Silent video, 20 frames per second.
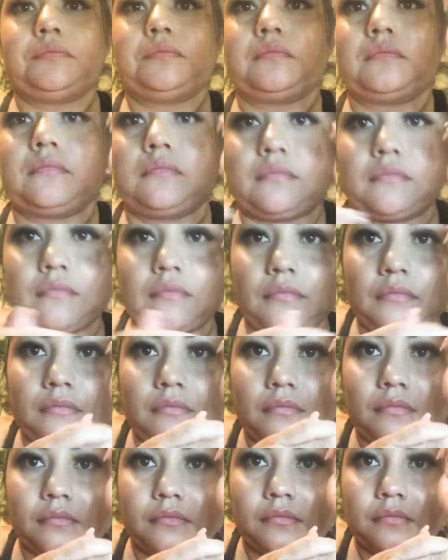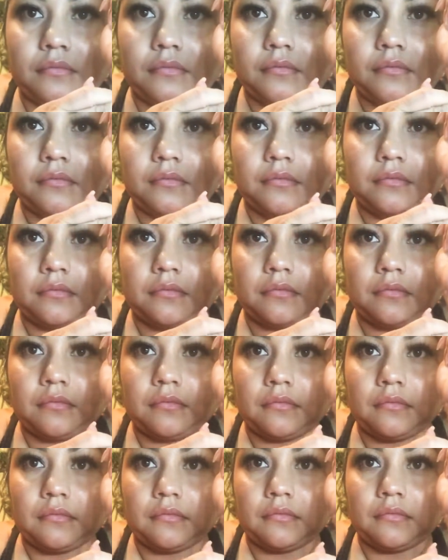
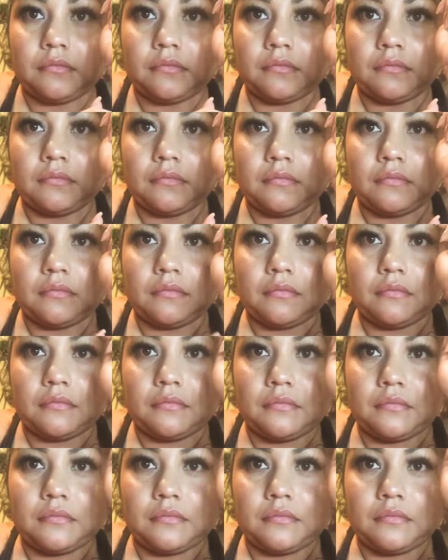(silence)